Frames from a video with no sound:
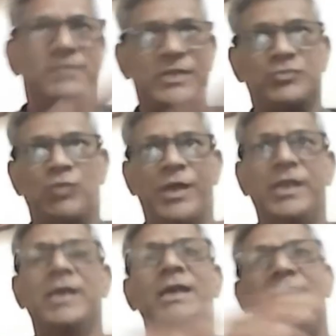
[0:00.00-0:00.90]
That's
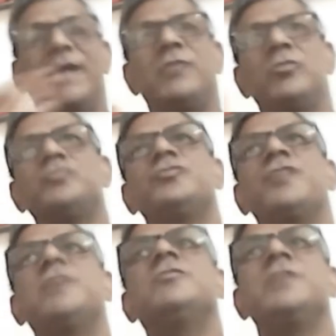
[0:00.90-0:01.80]
one. And also
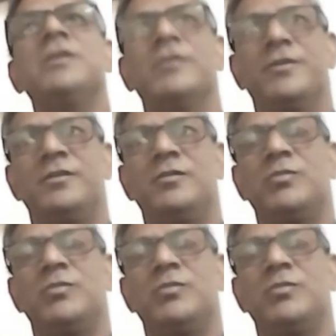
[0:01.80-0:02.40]
try to relearn.